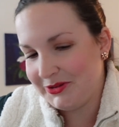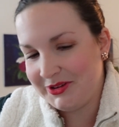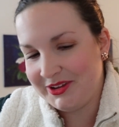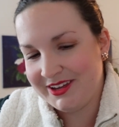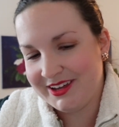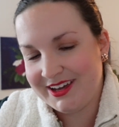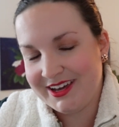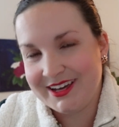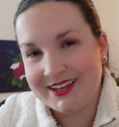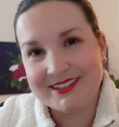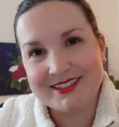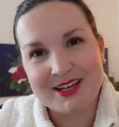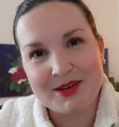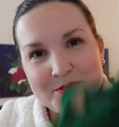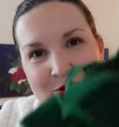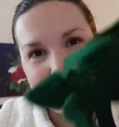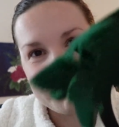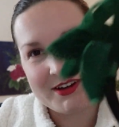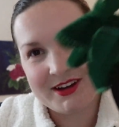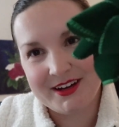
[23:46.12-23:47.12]
Because
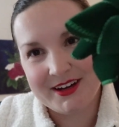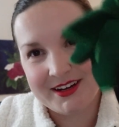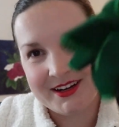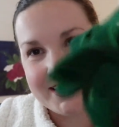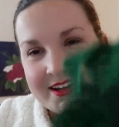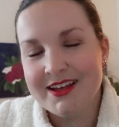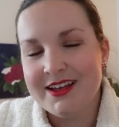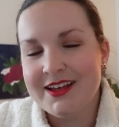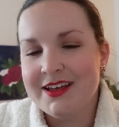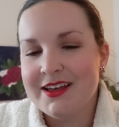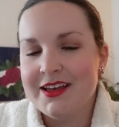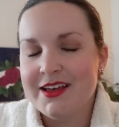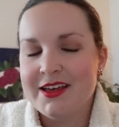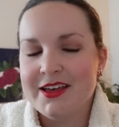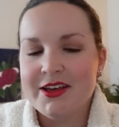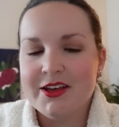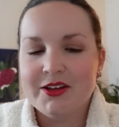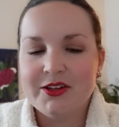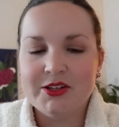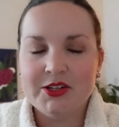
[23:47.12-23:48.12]
I'm over here
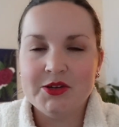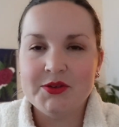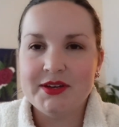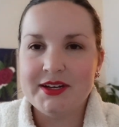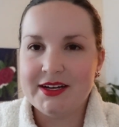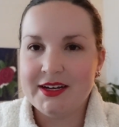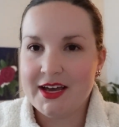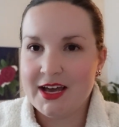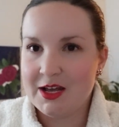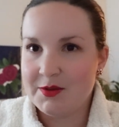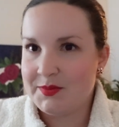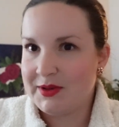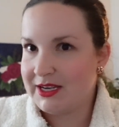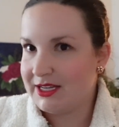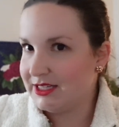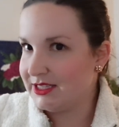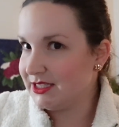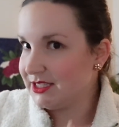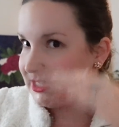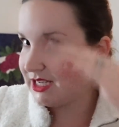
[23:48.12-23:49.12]
gluing
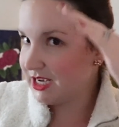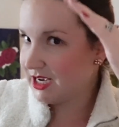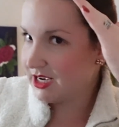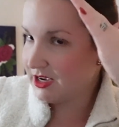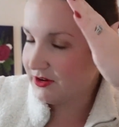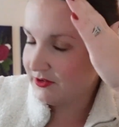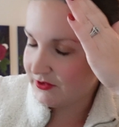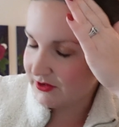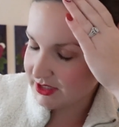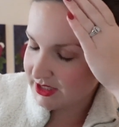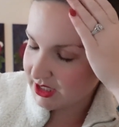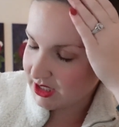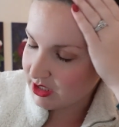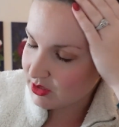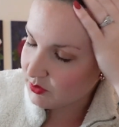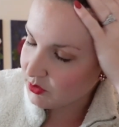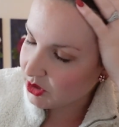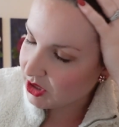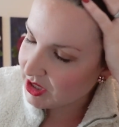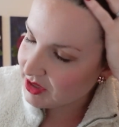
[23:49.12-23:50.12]
headbands first thing in
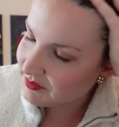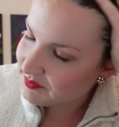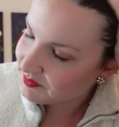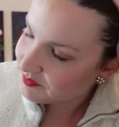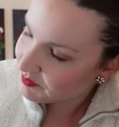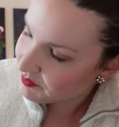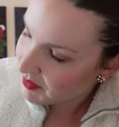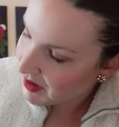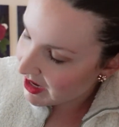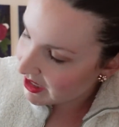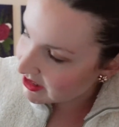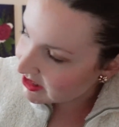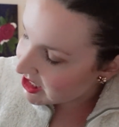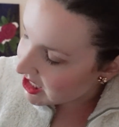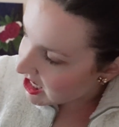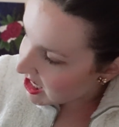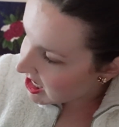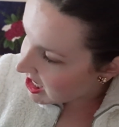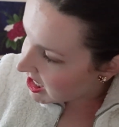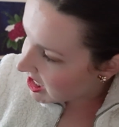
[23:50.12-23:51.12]
the morning. But
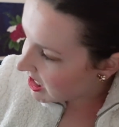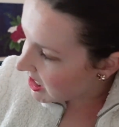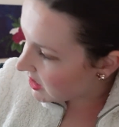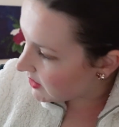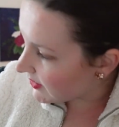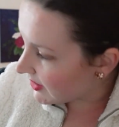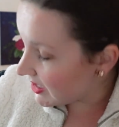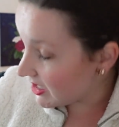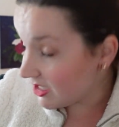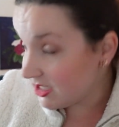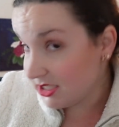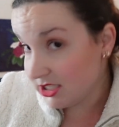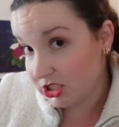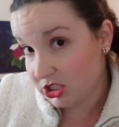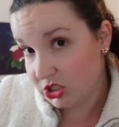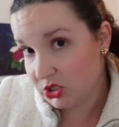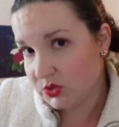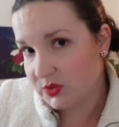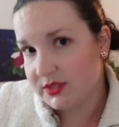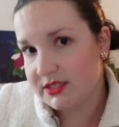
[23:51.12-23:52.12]
anyway, it is
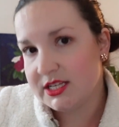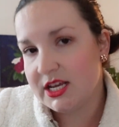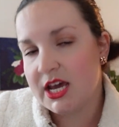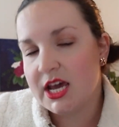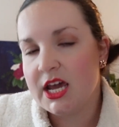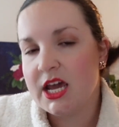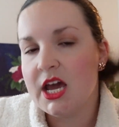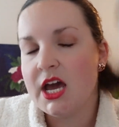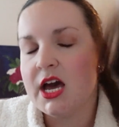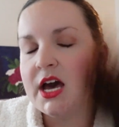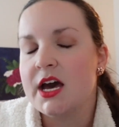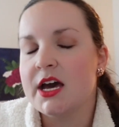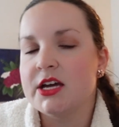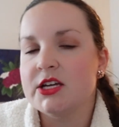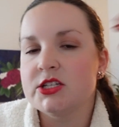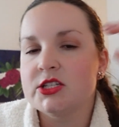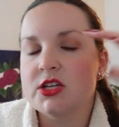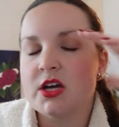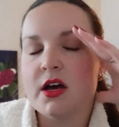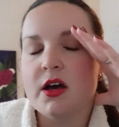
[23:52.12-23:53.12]
Tuesday. I
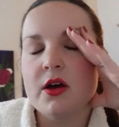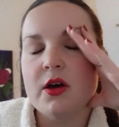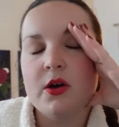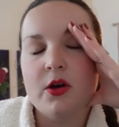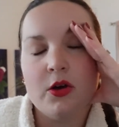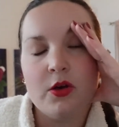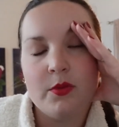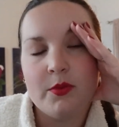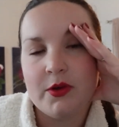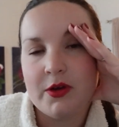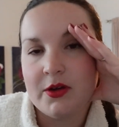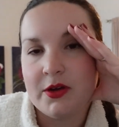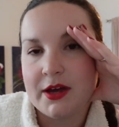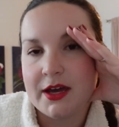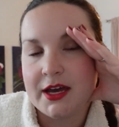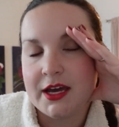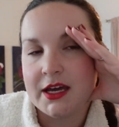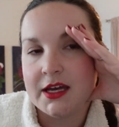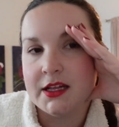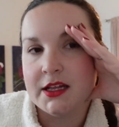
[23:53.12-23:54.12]
just got home.
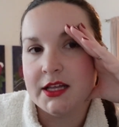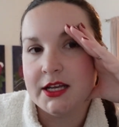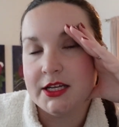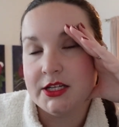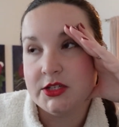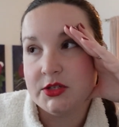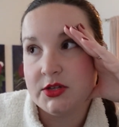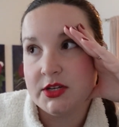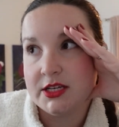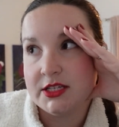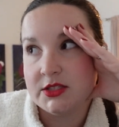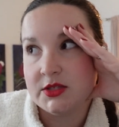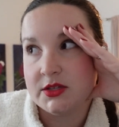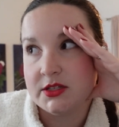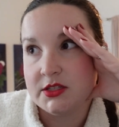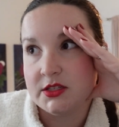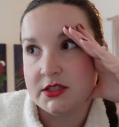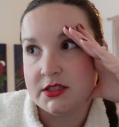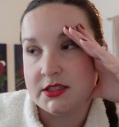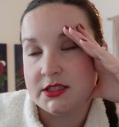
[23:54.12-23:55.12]
I had late duty, so I
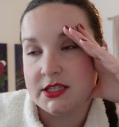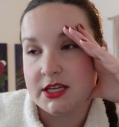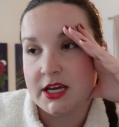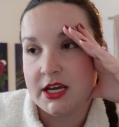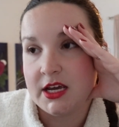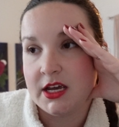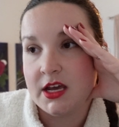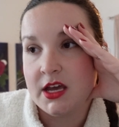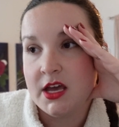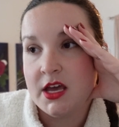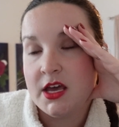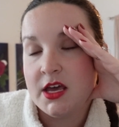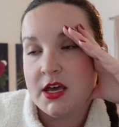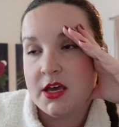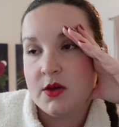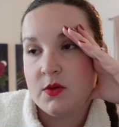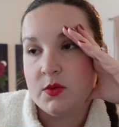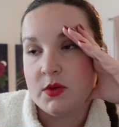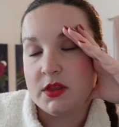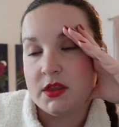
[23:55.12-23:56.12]
had to stay
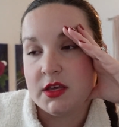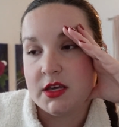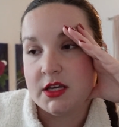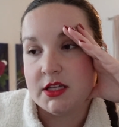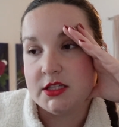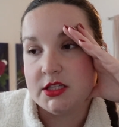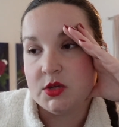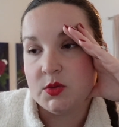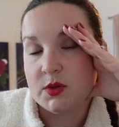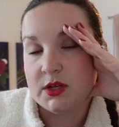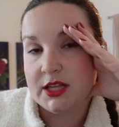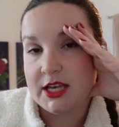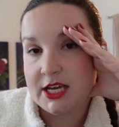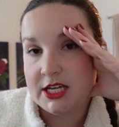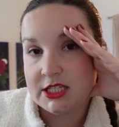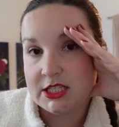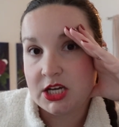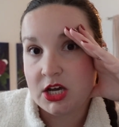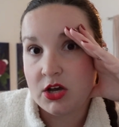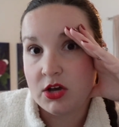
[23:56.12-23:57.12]
with the kids who were
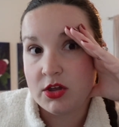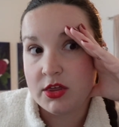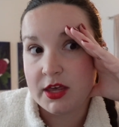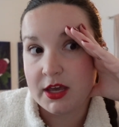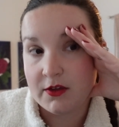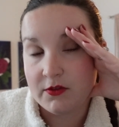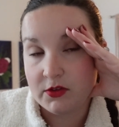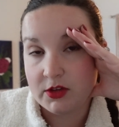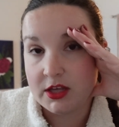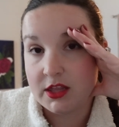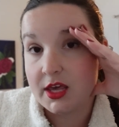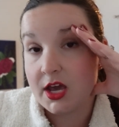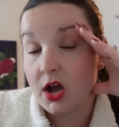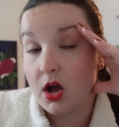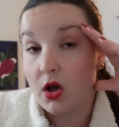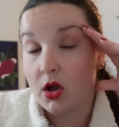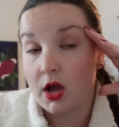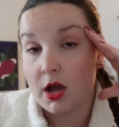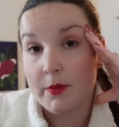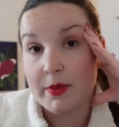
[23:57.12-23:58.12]
late. Thankfully, they
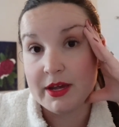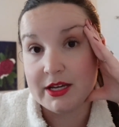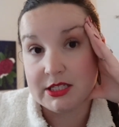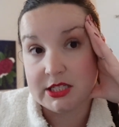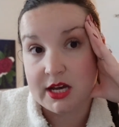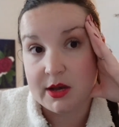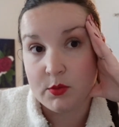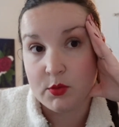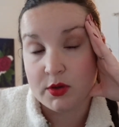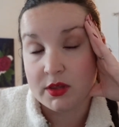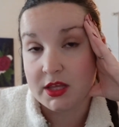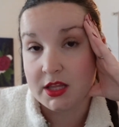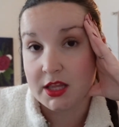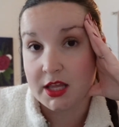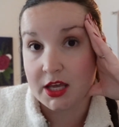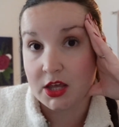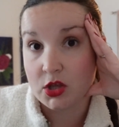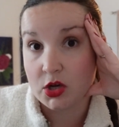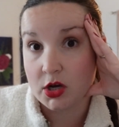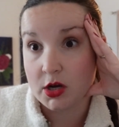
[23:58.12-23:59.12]
all got picked up within
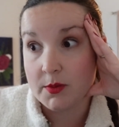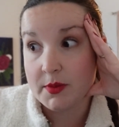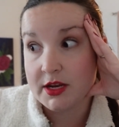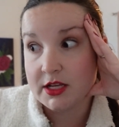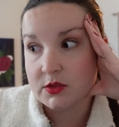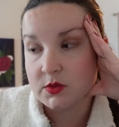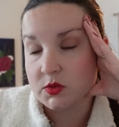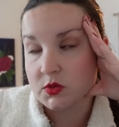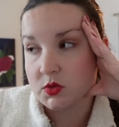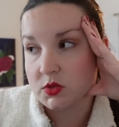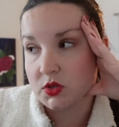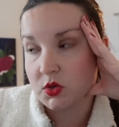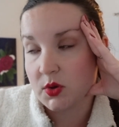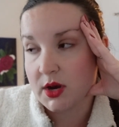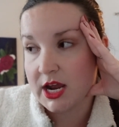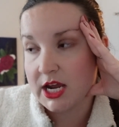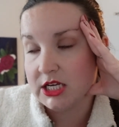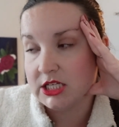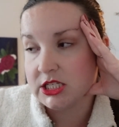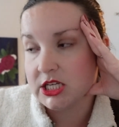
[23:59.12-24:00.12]
like 30 minutes, which was
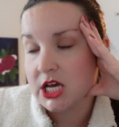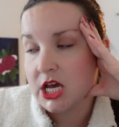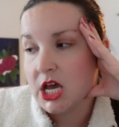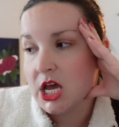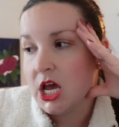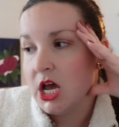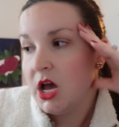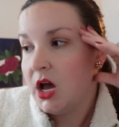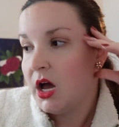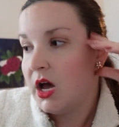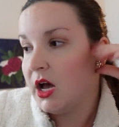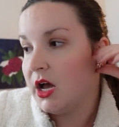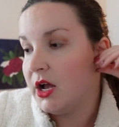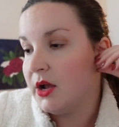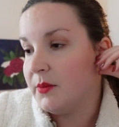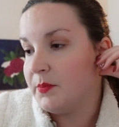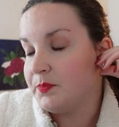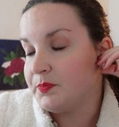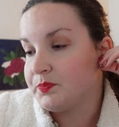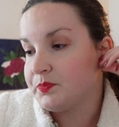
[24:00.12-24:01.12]
great.
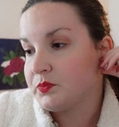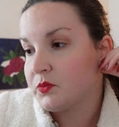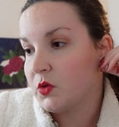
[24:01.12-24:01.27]
Went